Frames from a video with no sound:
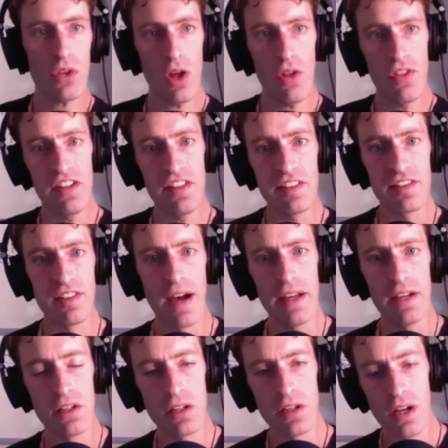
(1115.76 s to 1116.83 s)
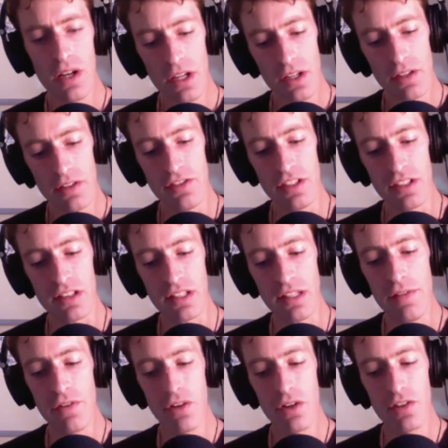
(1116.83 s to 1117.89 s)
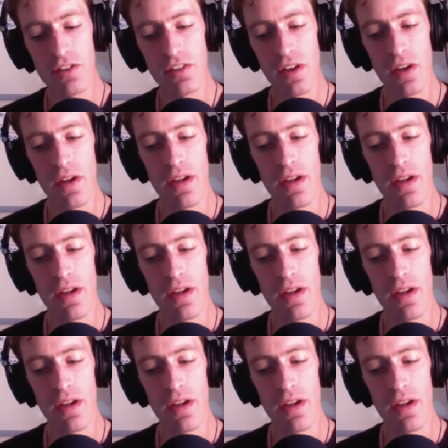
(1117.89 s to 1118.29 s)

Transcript: the designer delivers,